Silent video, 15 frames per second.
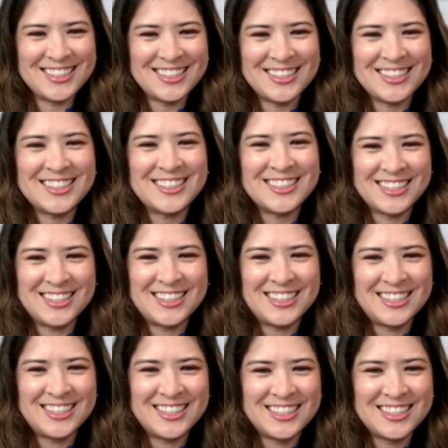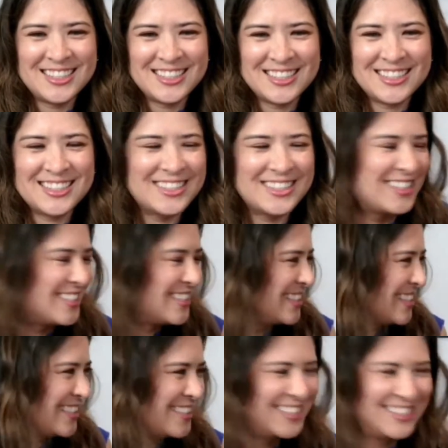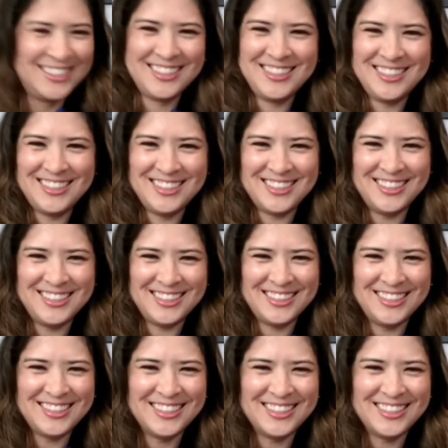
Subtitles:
The person shown says nothing.